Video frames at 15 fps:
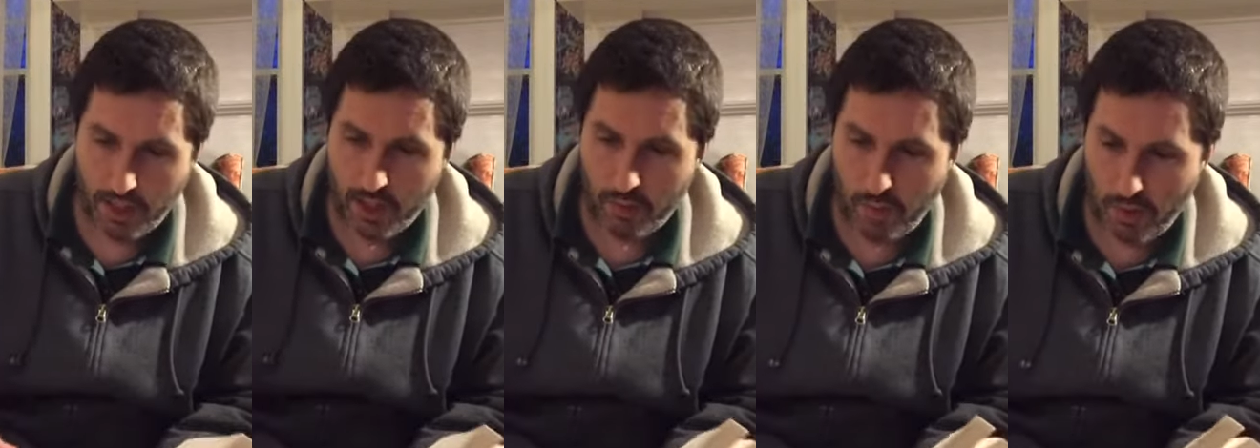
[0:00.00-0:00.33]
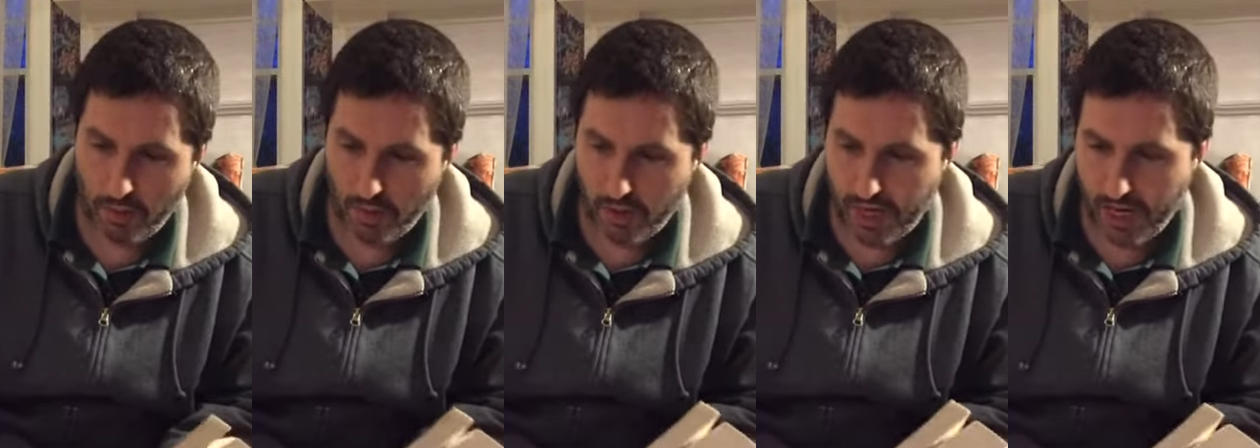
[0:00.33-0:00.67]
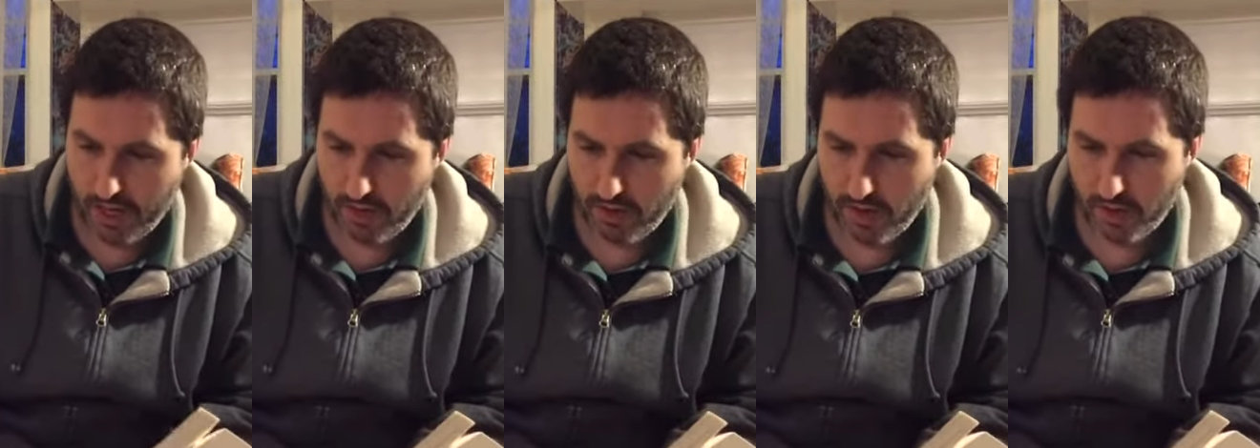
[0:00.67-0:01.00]
The purple
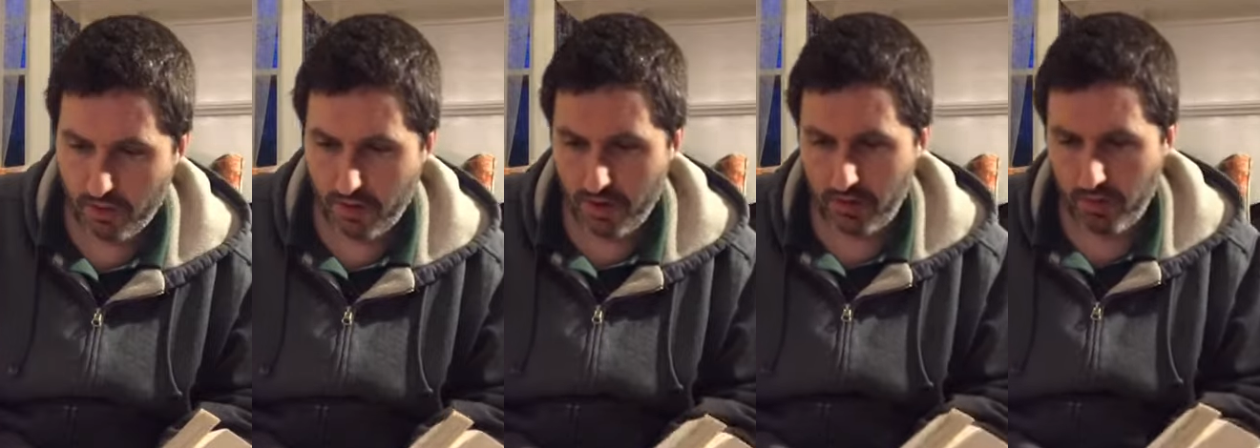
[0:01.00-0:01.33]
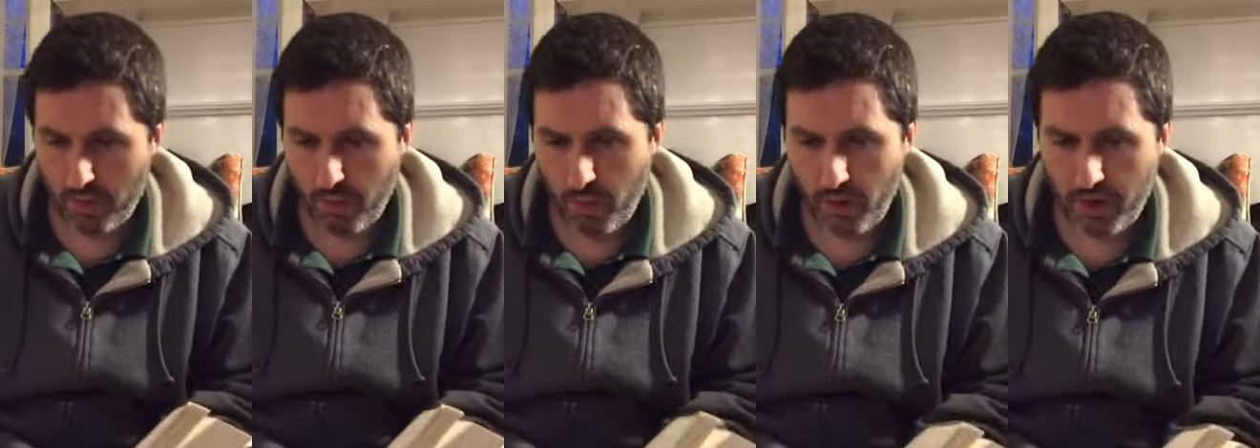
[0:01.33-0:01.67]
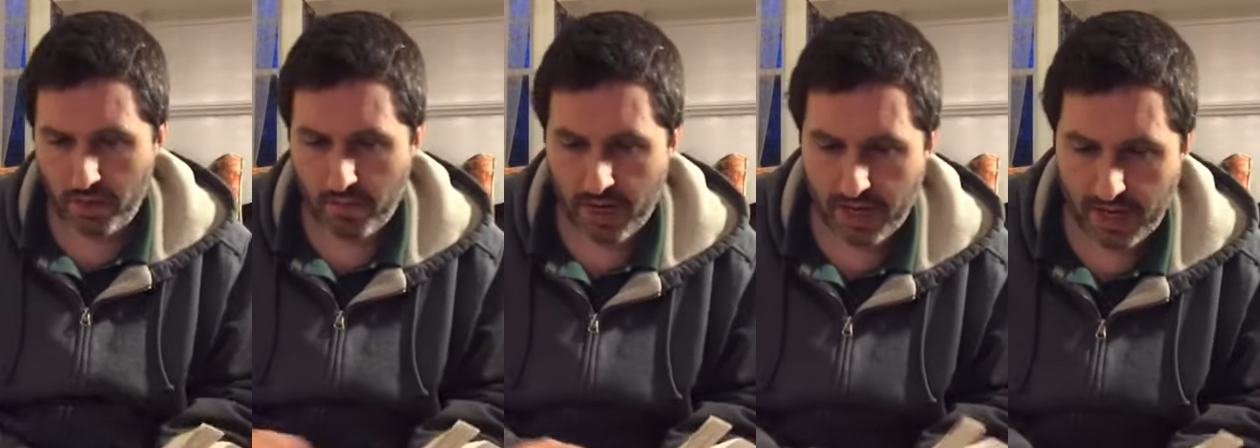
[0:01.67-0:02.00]
caterer would have
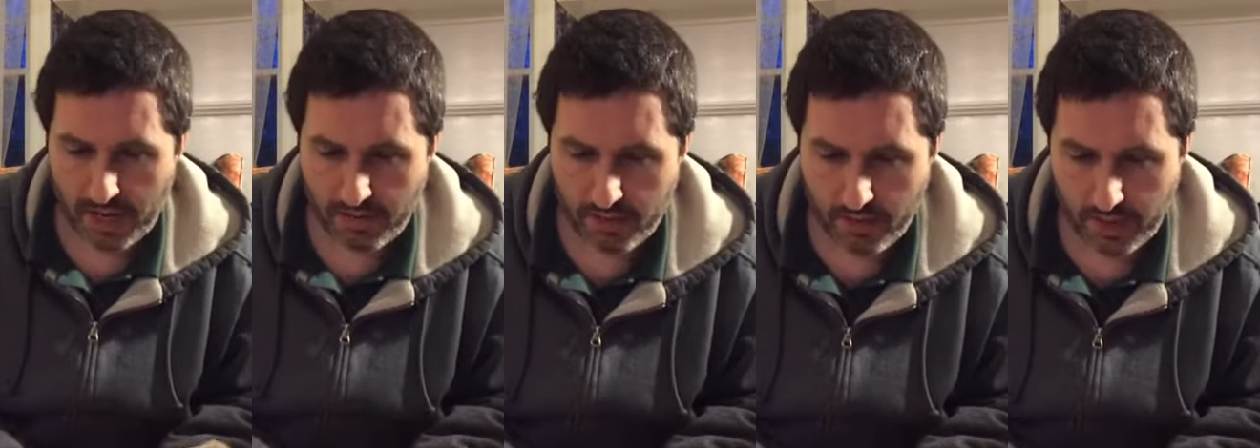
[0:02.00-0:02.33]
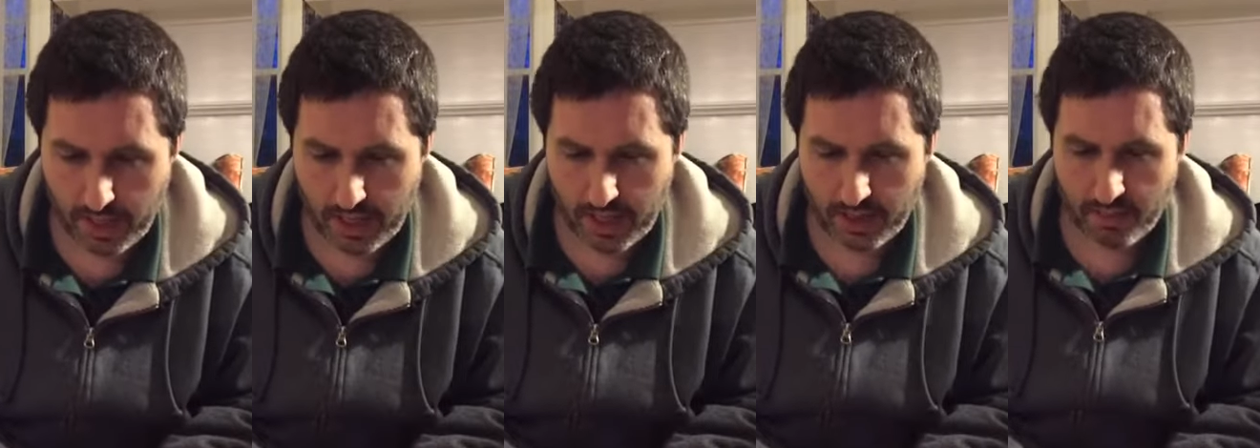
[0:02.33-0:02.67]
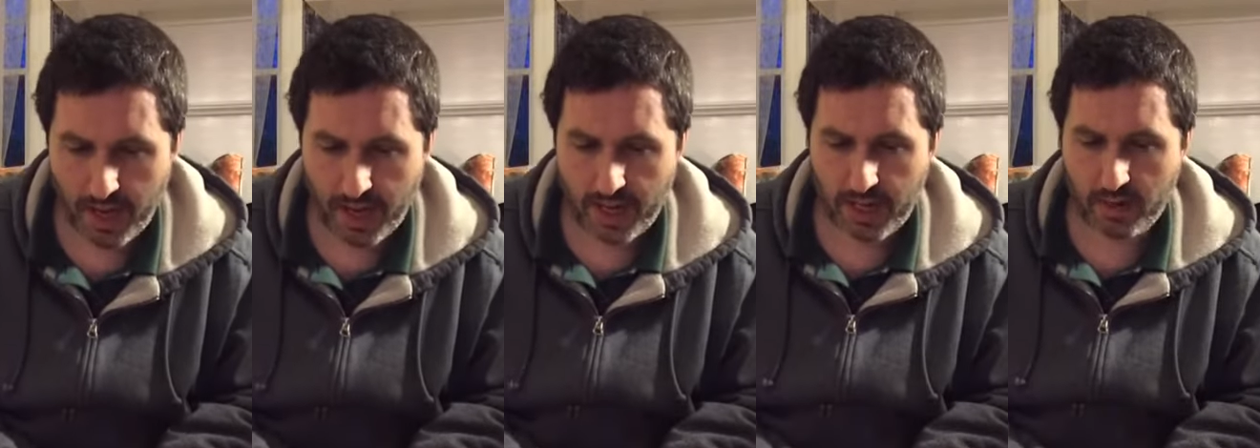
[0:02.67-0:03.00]
reported my knife threatening
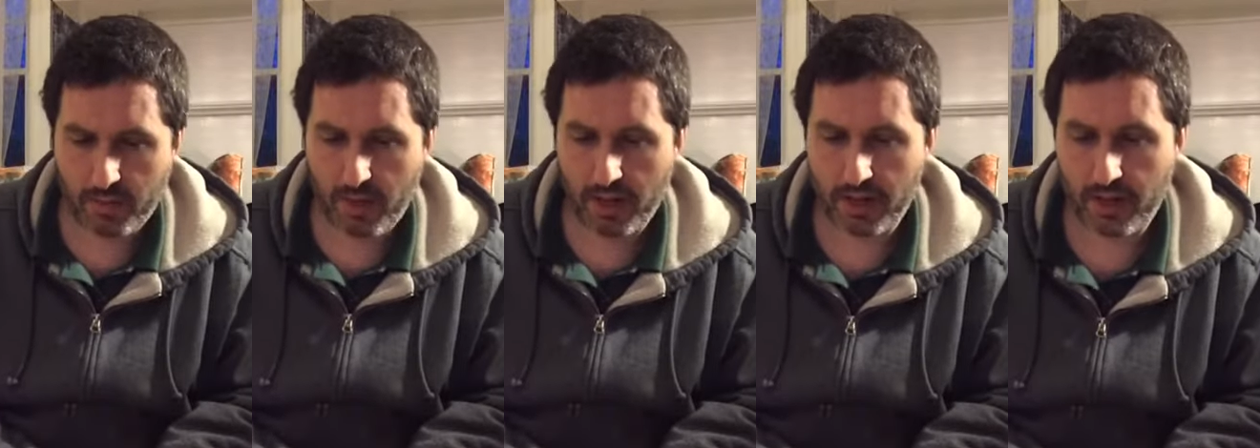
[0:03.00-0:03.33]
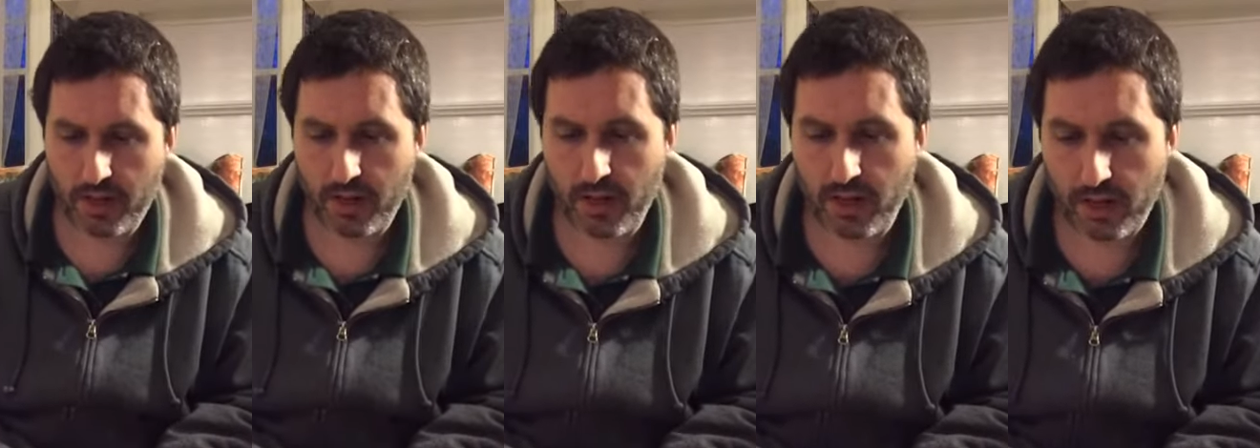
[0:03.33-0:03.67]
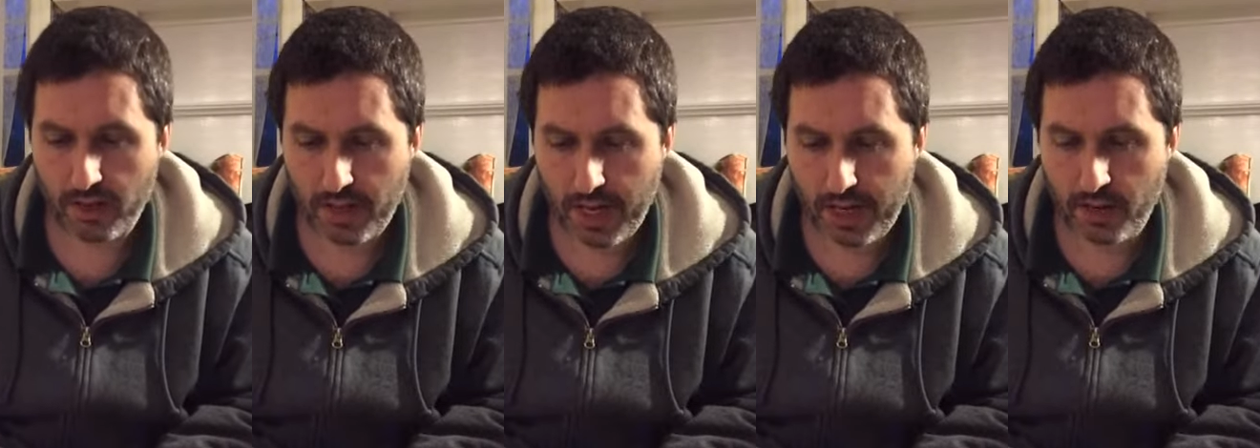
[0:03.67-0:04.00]
back to Monster
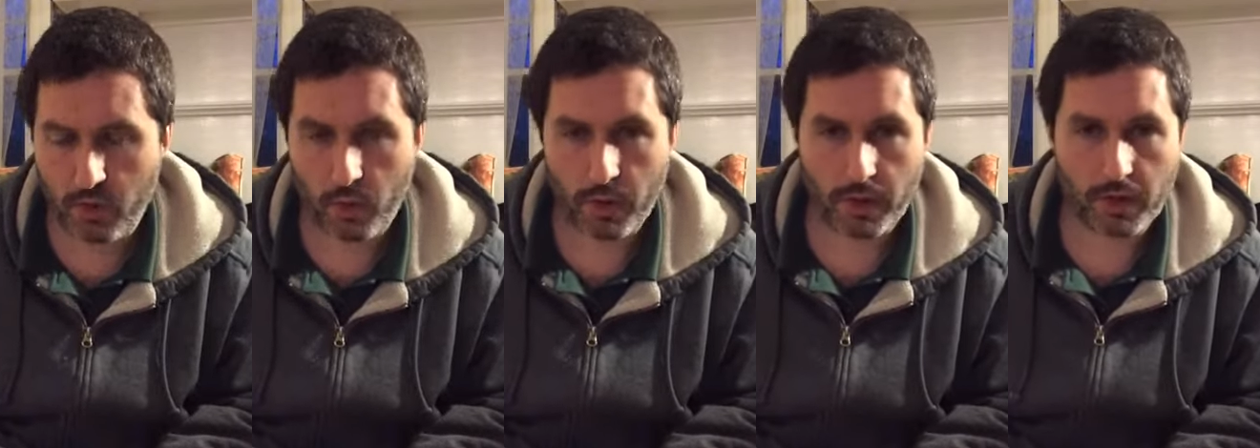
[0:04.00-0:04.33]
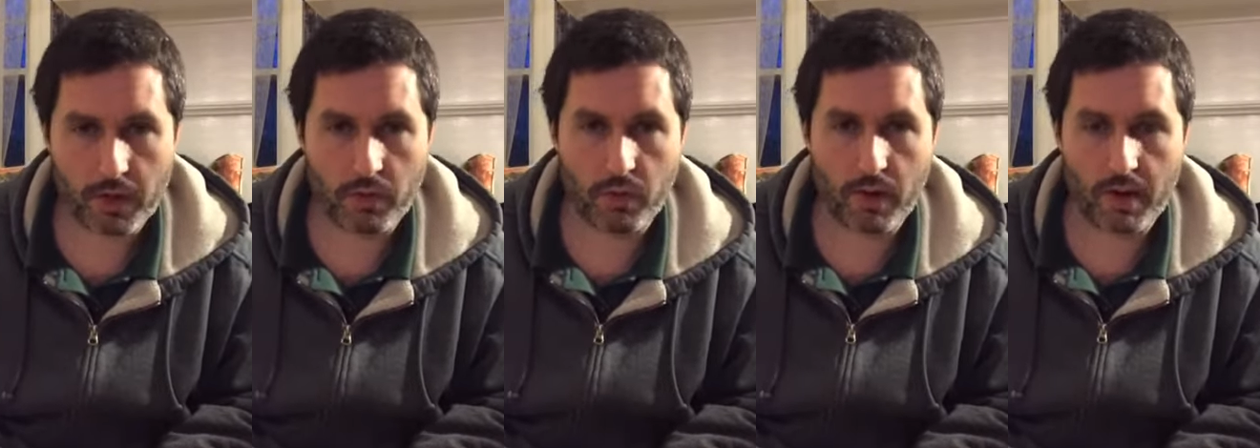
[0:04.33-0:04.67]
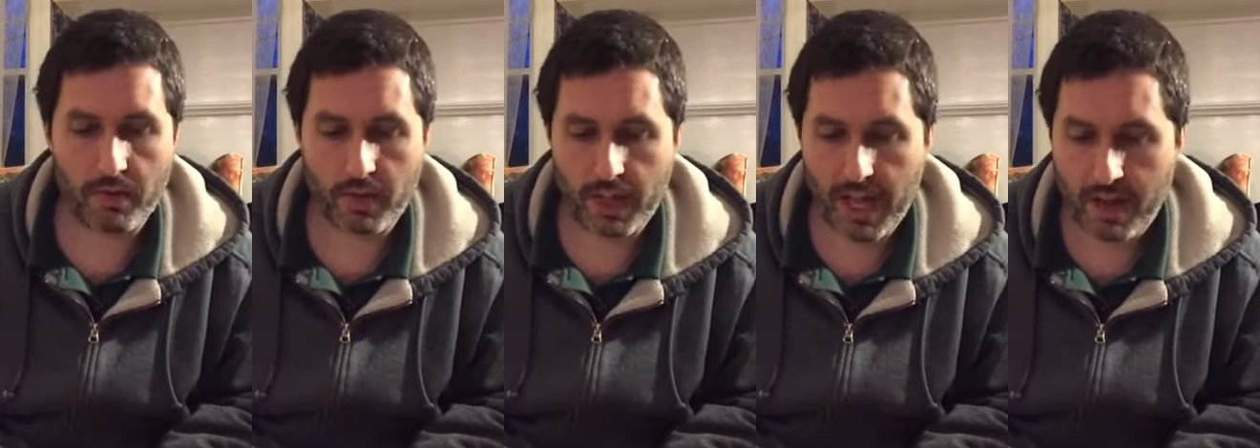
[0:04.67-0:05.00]
Cult headquarters,
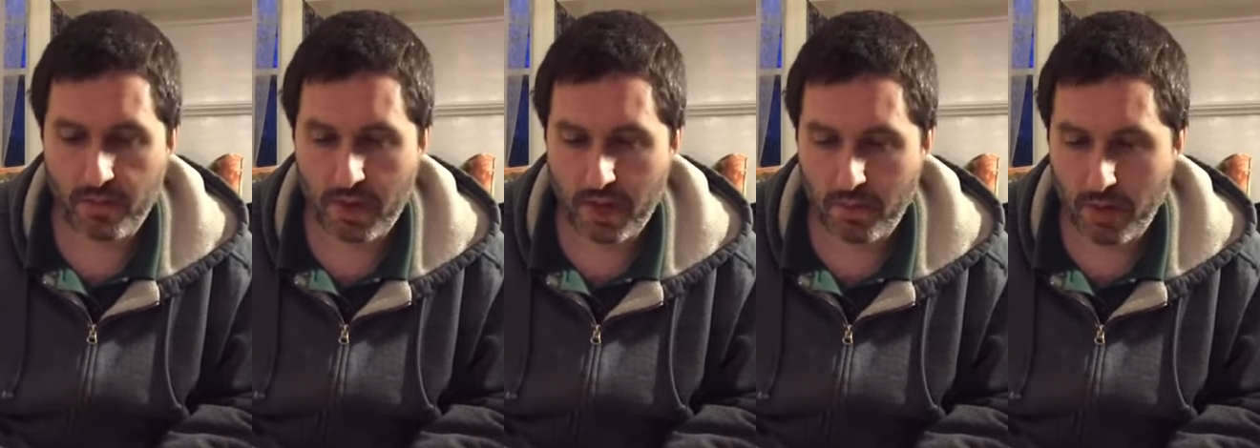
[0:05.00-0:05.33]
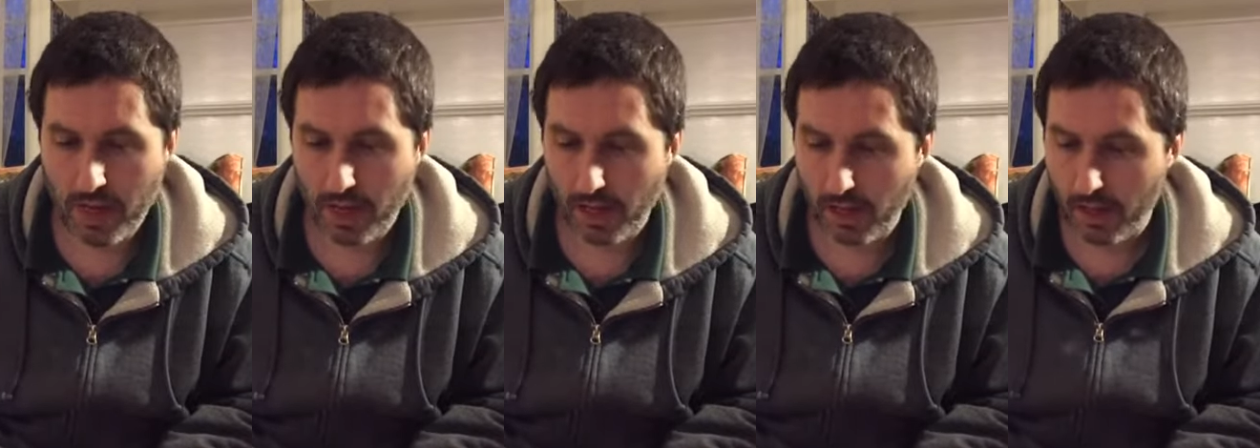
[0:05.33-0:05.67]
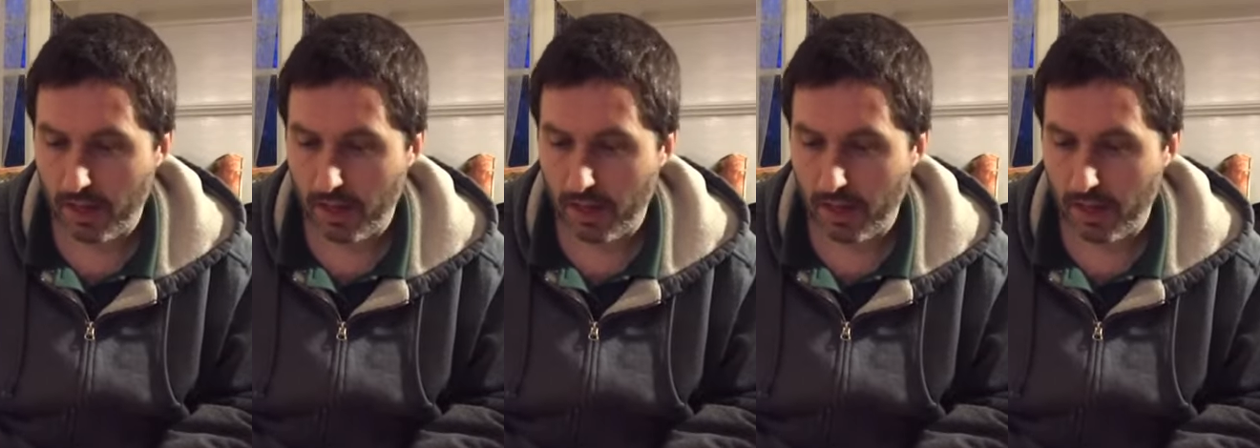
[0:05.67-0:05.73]
wherever that may be.